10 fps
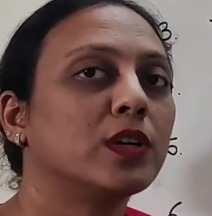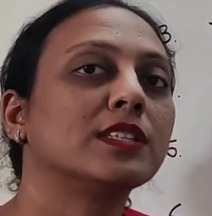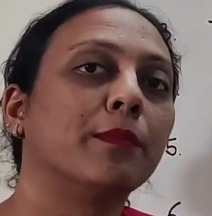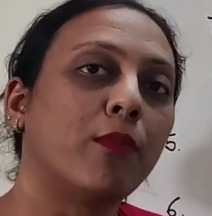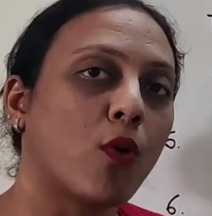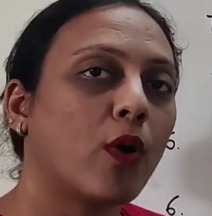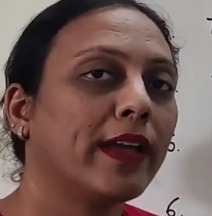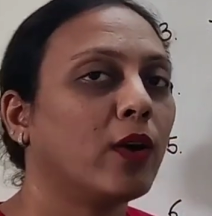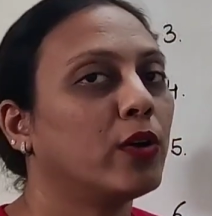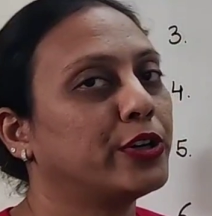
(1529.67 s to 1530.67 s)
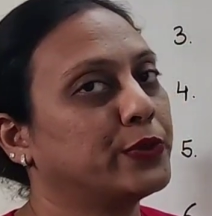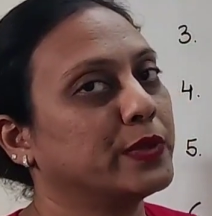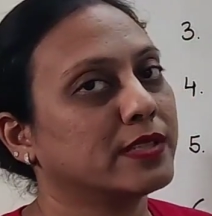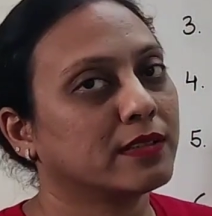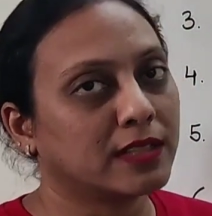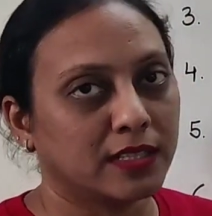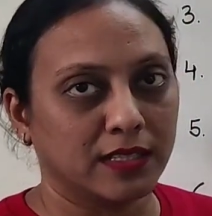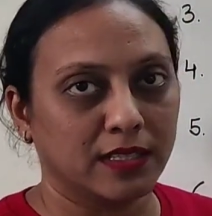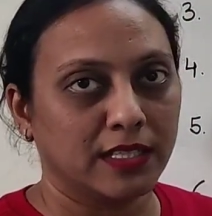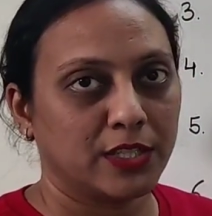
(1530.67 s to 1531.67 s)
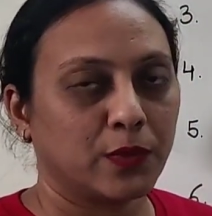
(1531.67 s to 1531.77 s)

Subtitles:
It was a boy or it was a girl.